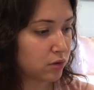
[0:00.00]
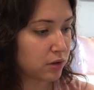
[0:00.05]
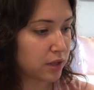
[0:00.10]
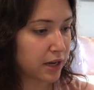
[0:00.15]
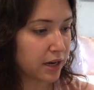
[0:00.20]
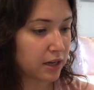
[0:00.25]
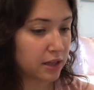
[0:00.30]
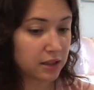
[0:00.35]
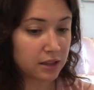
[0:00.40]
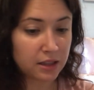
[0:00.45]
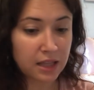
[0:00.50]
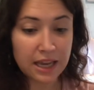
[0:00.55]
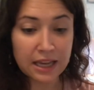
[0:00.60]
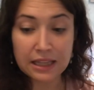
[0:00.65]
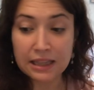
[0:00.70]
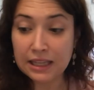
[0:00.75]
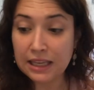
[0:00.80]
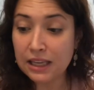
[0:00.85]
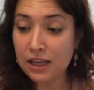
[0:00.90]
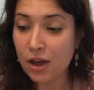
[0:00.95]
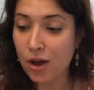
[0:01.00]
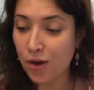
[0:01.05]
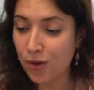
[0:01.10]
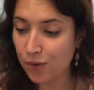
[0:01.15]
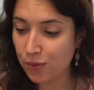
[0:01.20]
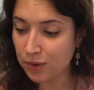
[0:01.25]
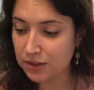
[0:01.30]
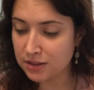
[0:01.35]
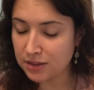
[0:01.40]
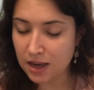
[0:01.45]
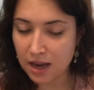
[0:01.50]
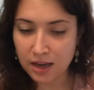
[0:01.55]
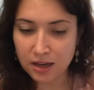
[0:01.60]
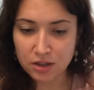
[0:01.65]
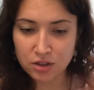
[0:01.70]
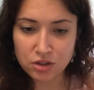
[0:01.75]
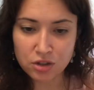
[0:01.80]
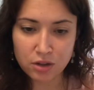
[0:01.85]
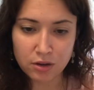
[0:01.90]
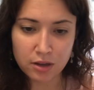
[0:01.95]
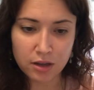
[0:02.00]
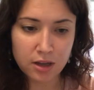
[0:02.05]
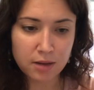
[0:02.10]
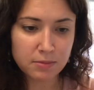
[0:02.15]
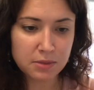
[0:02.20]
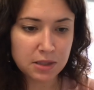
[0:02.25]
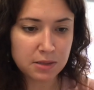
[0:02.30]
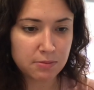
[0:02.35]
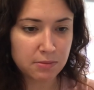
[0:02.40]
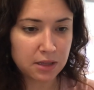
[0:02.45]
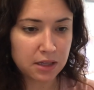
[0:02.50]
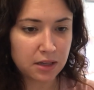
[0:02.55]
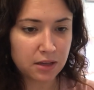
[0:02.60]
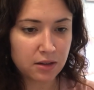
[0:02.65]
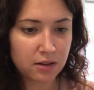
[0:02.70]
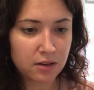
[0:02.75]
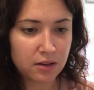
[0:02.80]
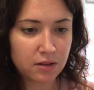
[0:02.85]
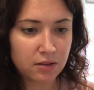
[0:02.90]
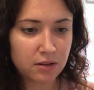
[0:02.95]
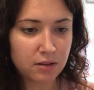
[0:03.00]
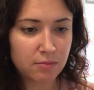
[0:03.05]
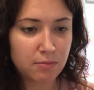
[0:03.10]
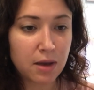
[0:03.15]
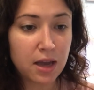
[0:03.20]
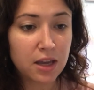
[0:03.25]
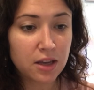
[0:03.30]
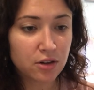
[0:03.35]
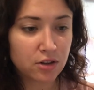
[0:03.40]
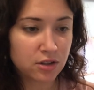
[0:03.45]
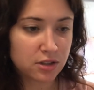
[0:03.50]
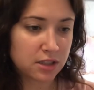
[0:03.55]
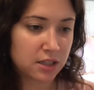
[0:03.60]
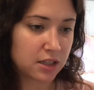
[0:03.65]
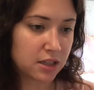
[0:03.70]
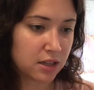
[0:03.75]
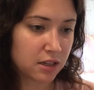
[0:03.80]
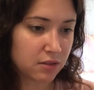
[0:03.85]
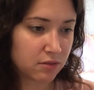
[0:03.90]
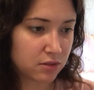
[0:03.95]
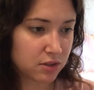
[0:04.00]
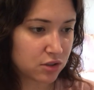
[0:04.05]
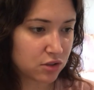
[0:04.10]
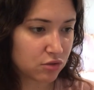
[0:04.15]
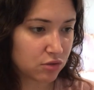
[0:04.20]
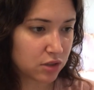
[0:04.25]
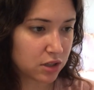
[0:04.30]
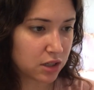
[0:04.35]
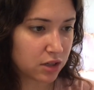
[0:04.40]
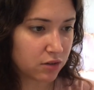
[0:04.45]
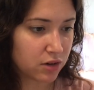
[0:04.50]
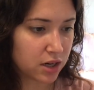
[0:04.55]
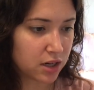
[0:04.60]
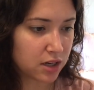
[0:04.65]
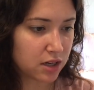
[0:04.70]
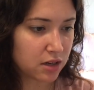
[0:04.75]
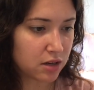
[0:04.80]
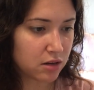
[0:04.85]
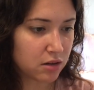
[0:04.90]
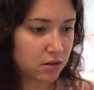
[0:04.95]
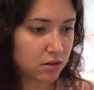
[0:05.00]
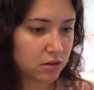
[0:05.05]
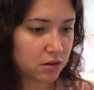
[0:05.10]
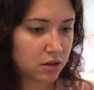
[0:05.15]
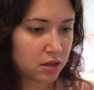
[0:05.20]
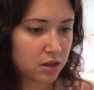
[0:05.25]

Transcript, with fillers: like a, like Leo is kind of showing up to me in my understanding of this reading right now.